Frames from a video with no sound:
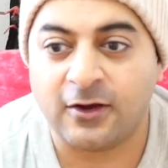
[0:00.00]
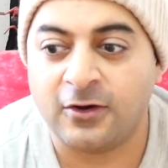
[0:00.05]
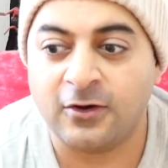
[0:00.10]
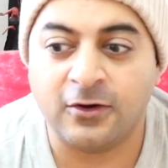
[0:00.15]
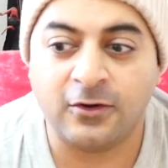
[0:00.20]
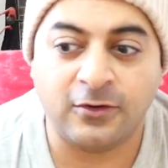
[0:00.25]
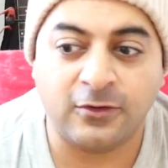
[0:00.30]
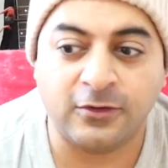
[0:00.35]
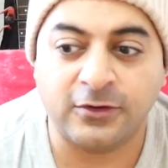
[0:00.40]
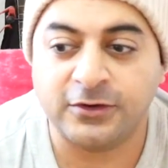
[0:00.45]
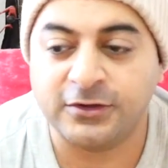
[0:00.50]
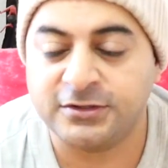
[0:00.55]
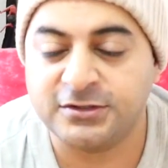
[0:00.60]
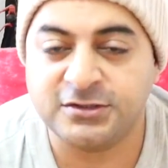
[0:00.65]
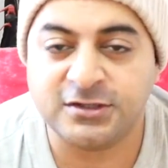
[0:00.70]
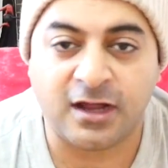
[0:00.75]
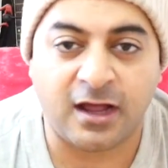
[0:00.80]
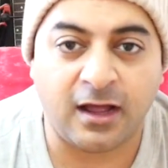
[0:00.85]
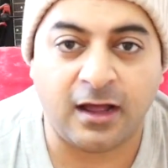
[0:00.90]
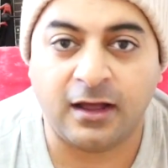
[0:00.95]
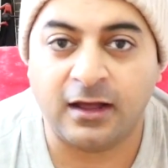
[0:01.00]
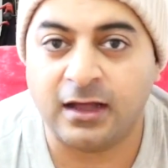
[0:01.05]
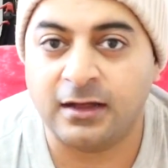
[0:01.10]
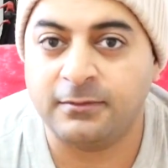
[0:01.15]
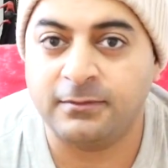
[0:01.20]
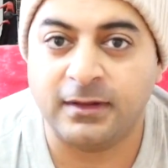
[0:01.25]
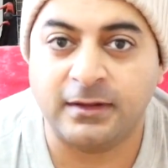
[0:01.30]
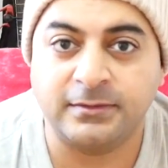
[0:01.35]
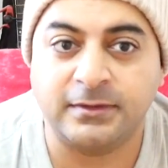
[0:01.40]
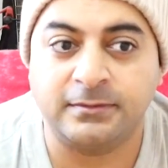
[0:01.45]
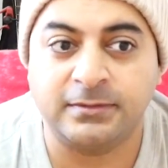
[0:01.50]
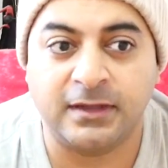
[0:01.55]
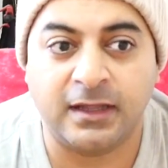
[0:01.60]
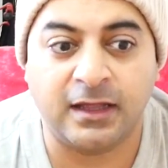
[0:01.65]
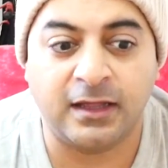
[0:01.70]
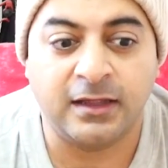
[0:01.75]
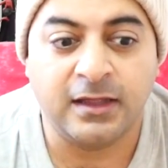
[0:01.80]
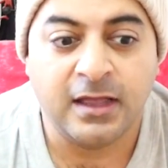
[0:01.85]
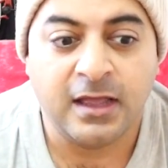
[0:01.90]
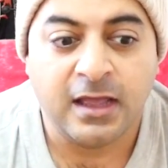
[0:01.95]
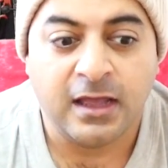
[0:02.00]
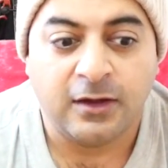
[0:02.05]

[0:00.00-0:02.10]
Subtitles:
oh, good job, blah, blah, blah.